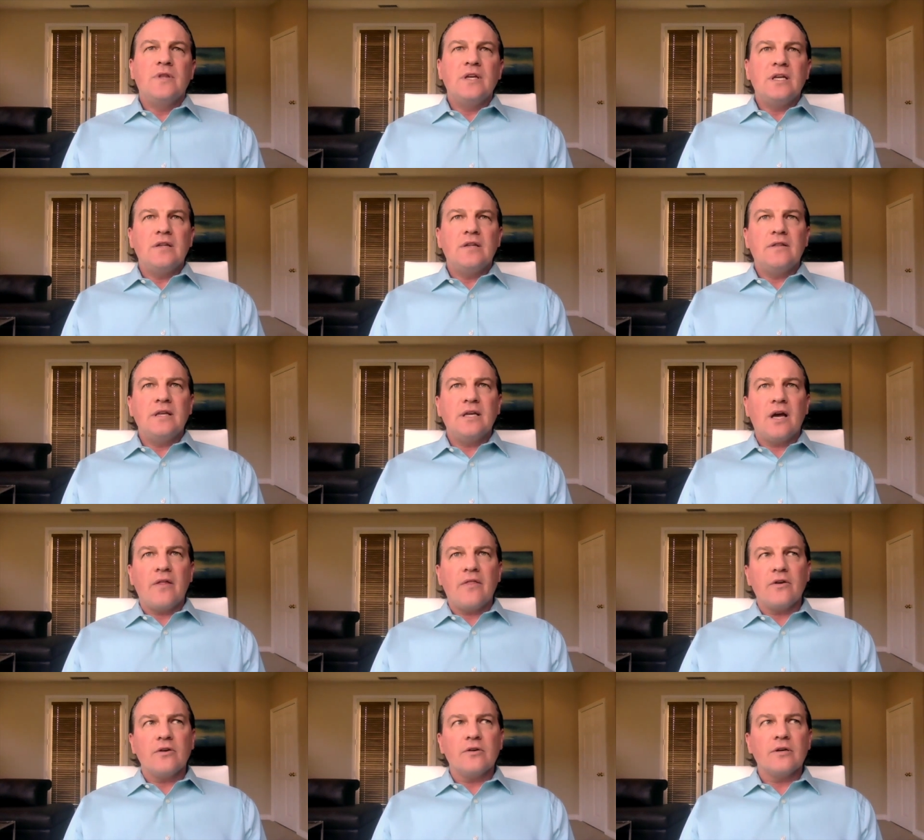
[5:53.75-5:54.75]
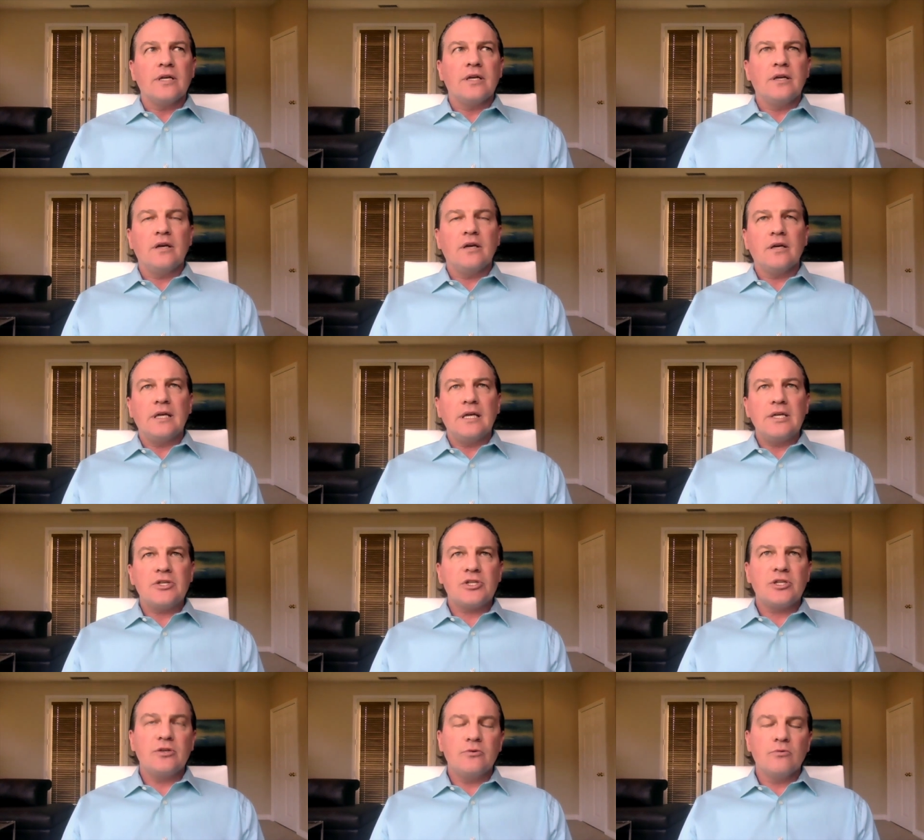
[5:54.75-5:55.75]
The, the other uh,
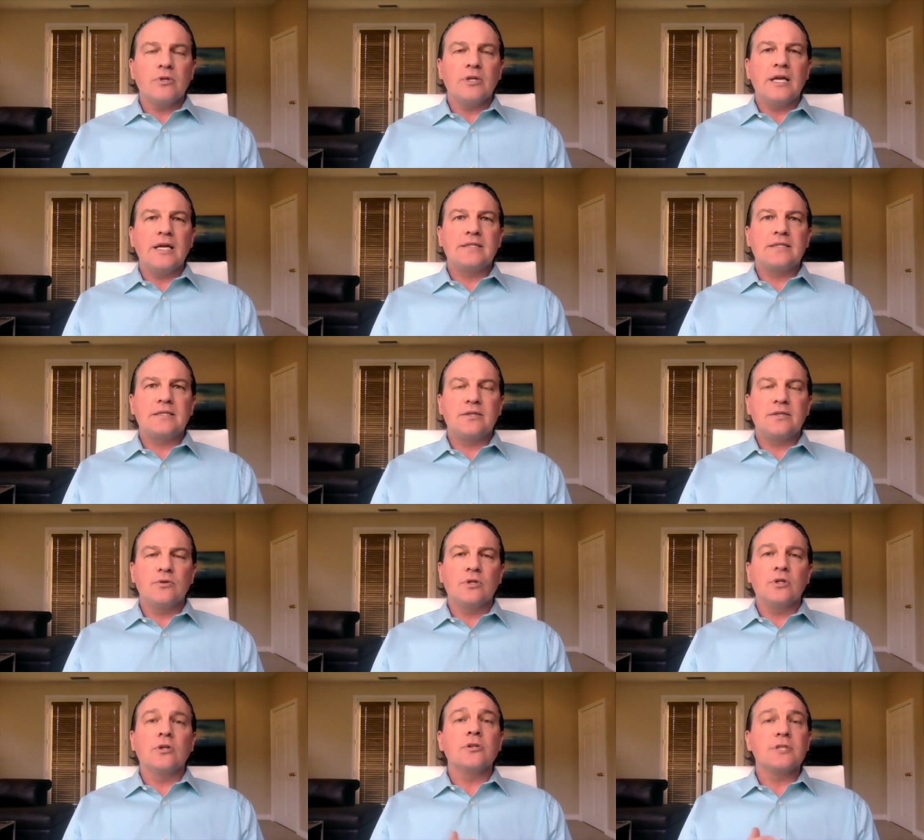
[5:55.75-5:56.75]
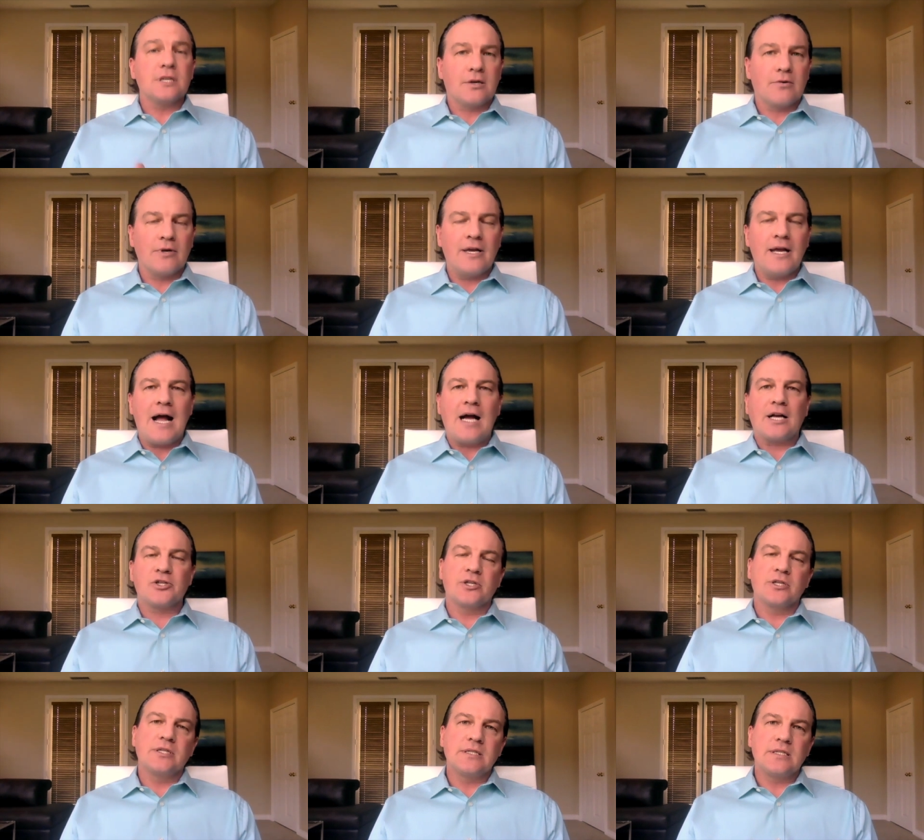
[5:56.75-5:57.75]
issue relates to allergic
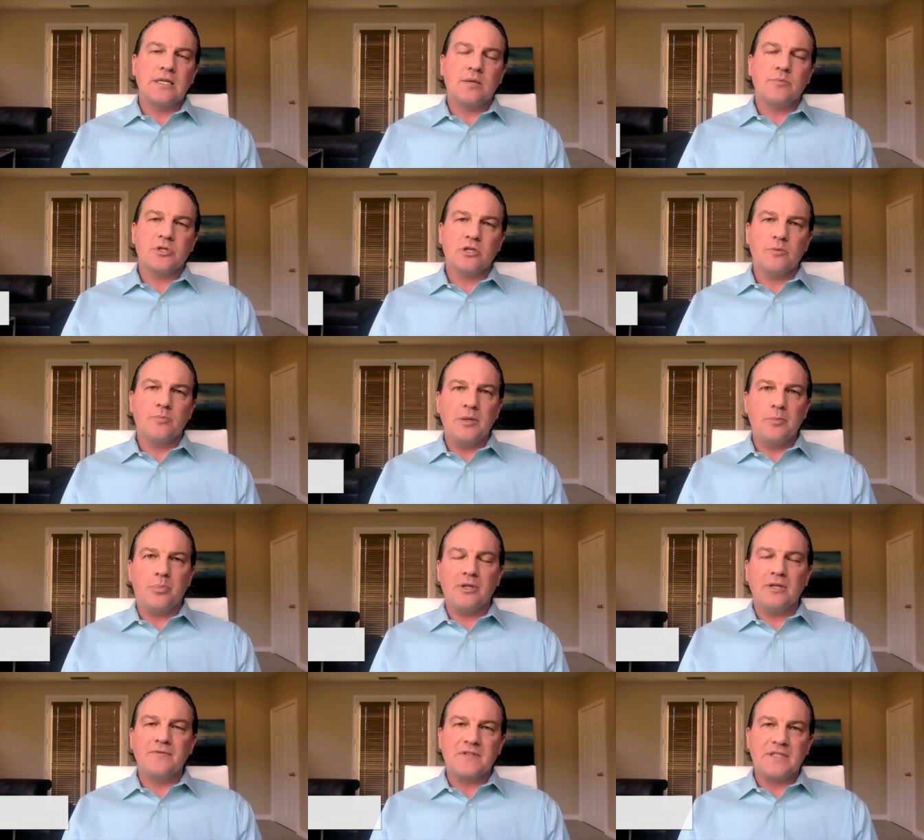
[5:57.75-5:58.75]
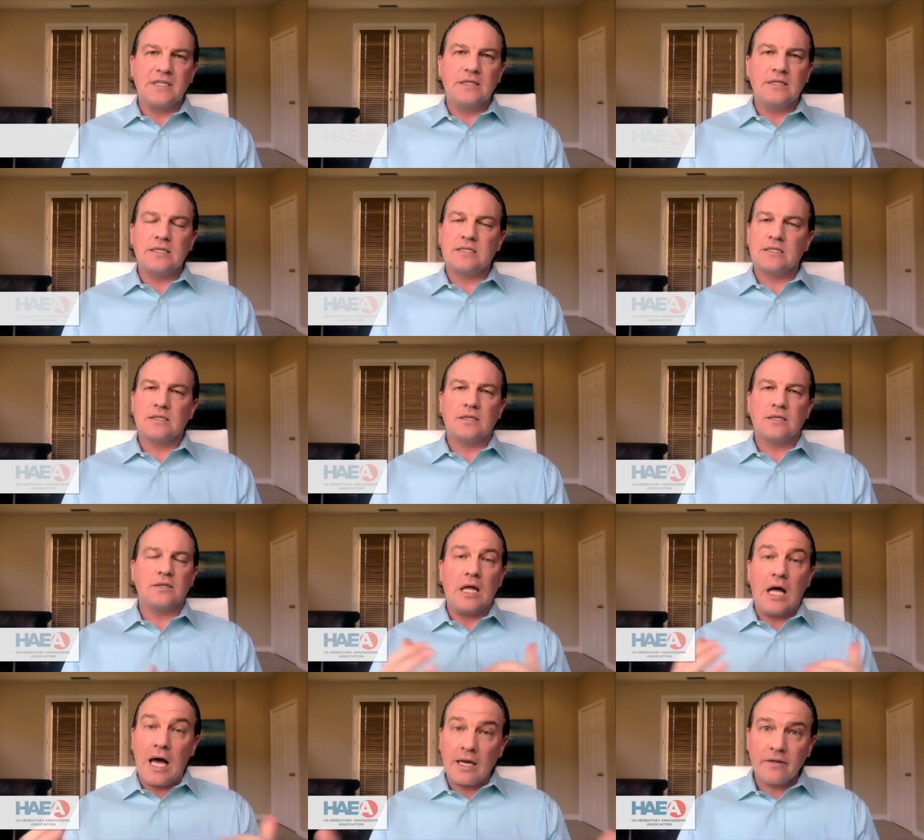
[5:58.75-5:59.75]
reactions. And I'm sure people have seen this a
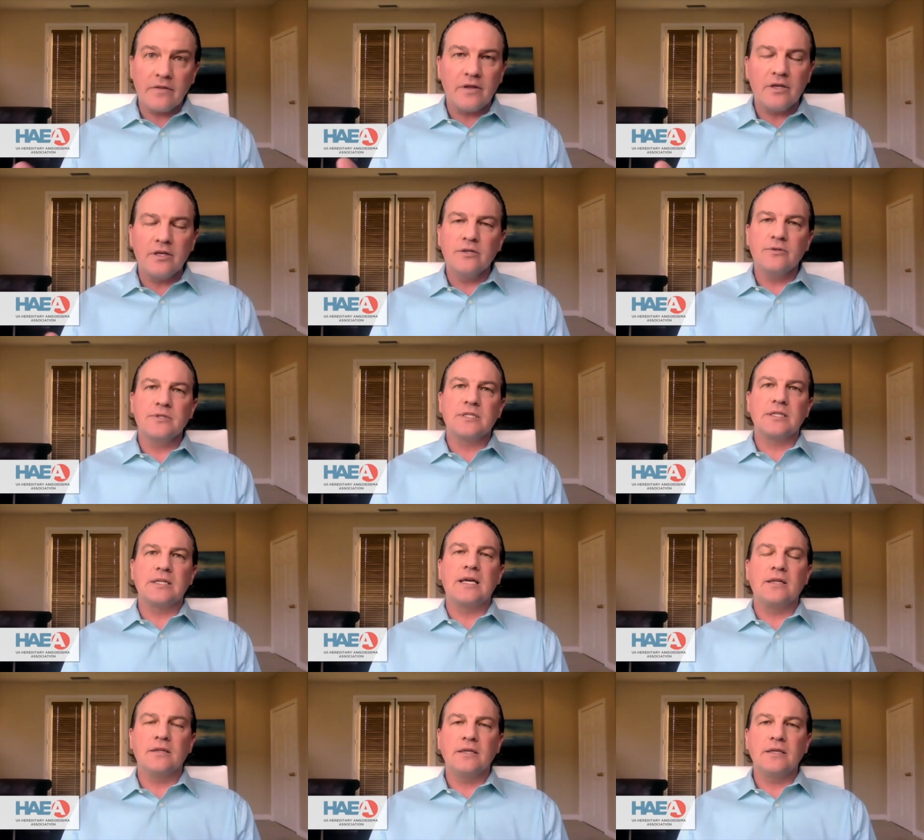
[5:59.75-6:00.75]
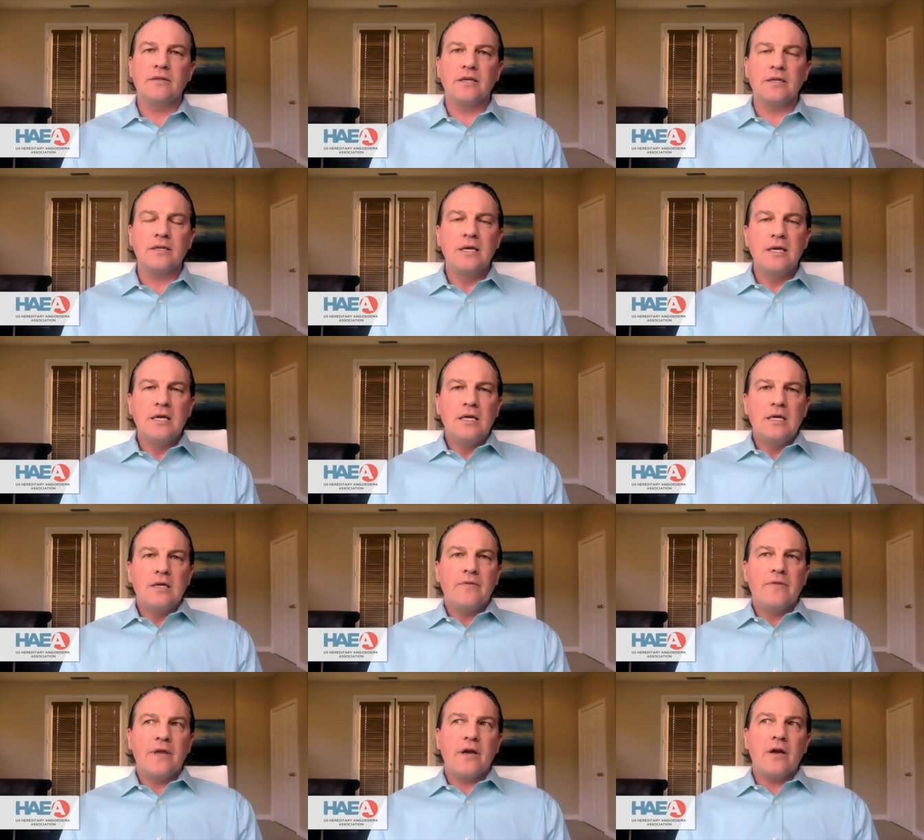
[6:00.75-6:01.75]
lot in the news lately that
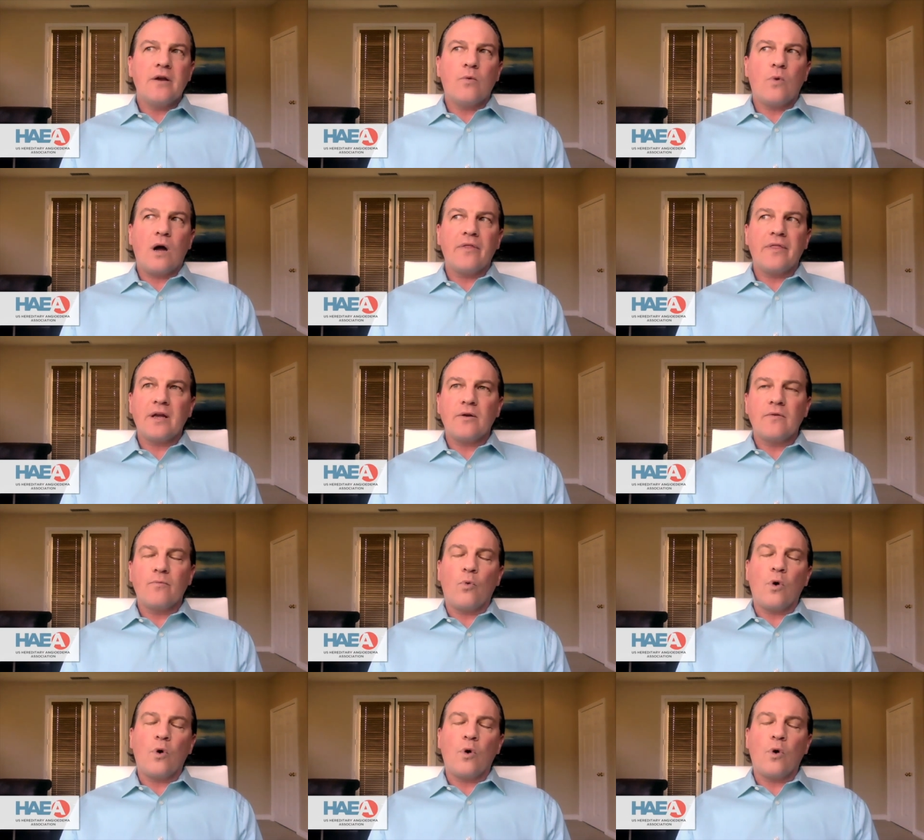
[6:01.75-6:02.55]
there, while that